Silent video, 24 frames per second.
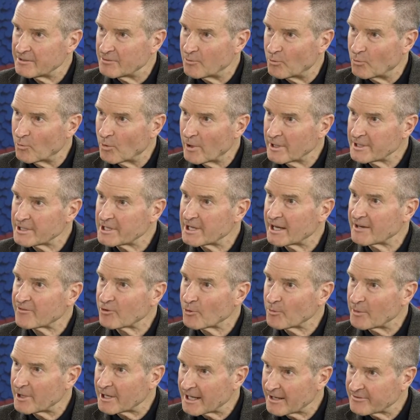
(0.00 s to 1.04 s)
one
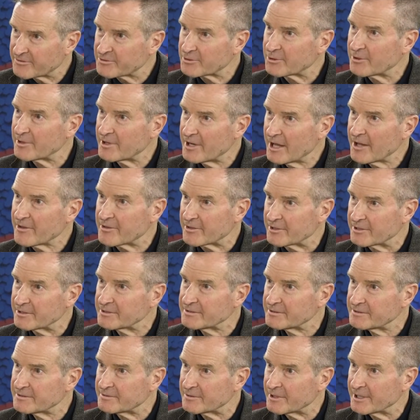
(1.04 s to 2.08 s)
government after another,
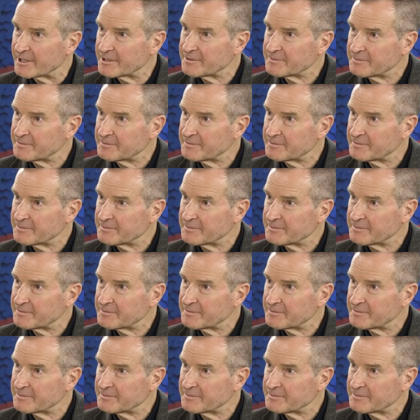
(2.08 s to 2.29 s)
right?